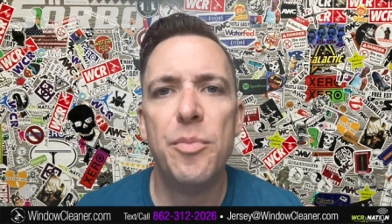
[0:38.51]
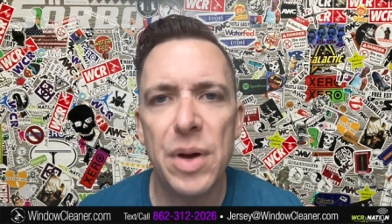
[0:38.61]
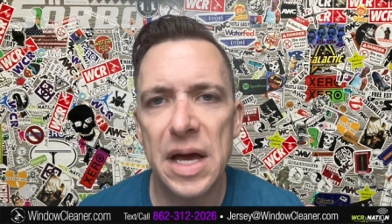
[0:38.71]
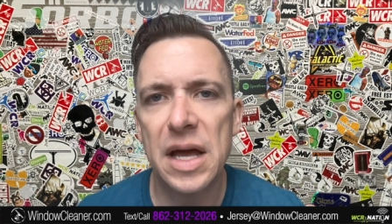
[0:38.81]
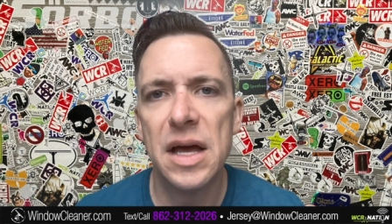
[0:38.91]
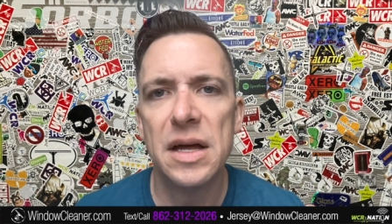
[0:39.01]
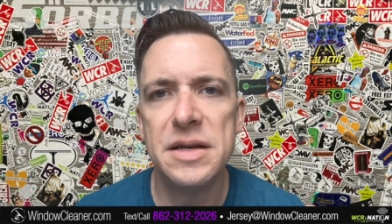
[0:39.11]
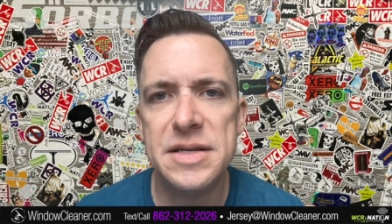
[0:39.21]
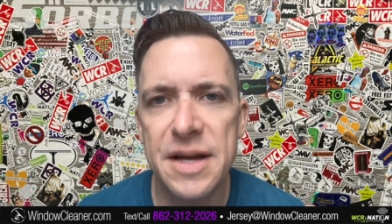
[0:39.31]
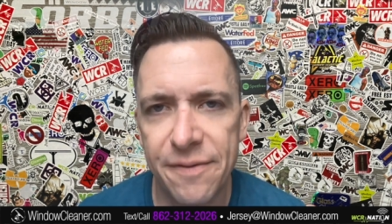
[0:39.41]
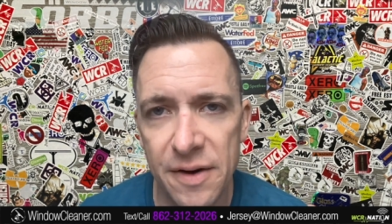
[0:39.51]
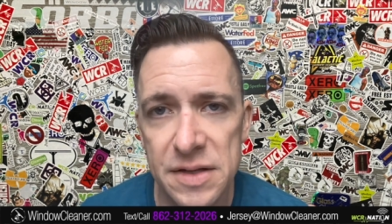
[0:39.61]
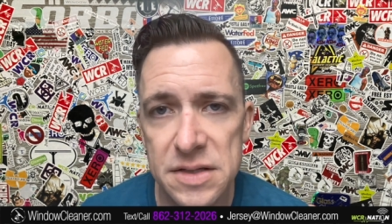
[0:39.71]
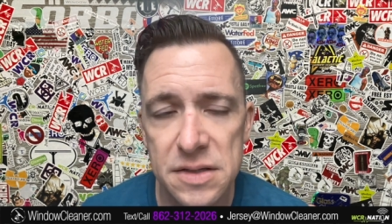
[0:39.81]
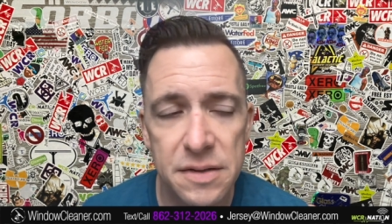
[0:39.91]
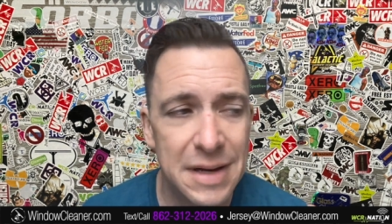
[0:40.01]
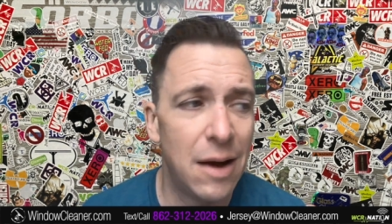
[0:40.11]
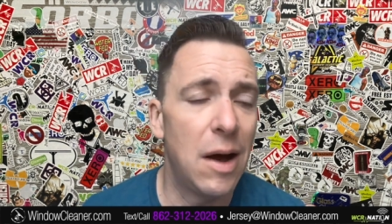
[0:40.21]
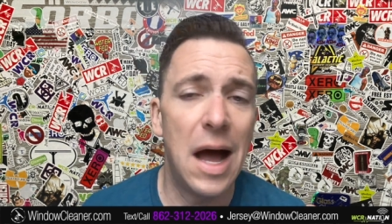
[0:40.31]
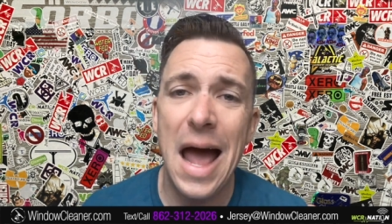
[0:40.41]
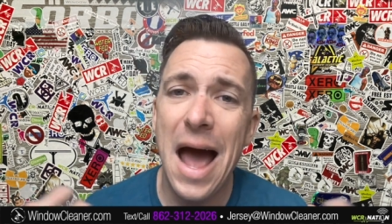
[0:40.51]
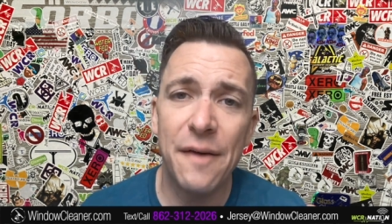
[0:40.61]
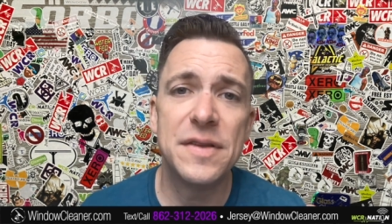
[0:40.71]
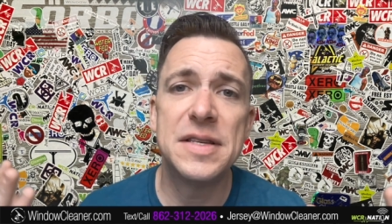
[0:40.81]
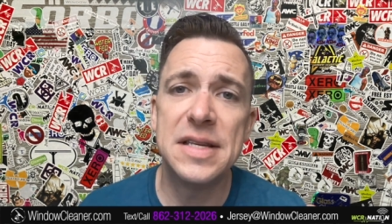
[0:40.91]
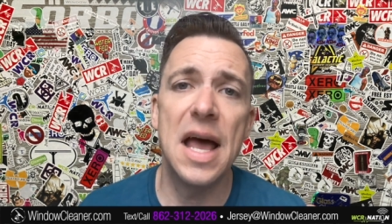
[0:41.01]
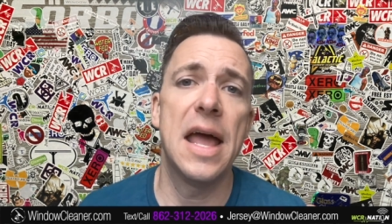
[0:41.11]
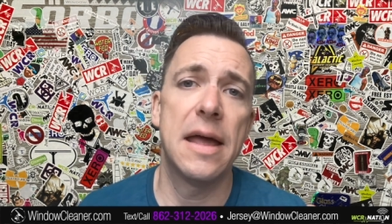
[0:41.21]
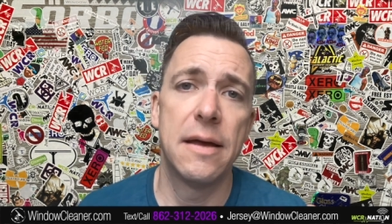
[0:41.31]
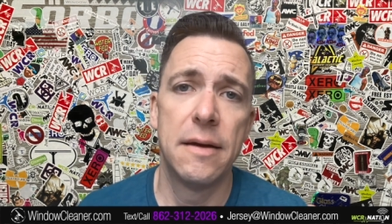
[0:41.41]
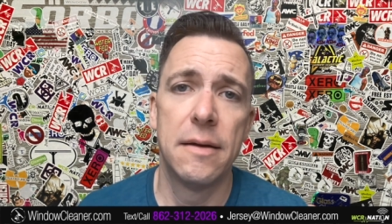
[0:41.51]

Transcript: big difference. Now, I have to say,